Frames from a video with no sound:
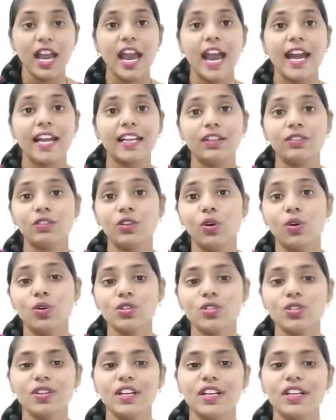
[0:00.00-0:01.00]
and that will
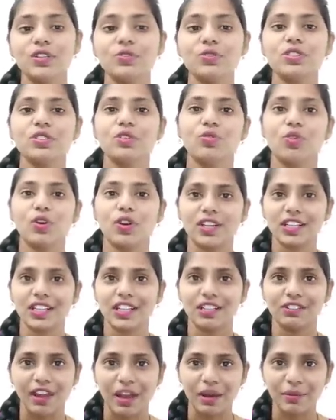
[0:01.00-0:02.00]
also reduce the water
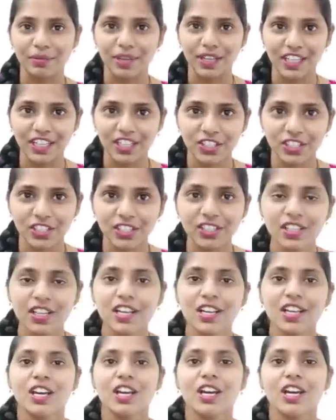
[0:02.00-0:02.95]
evaporation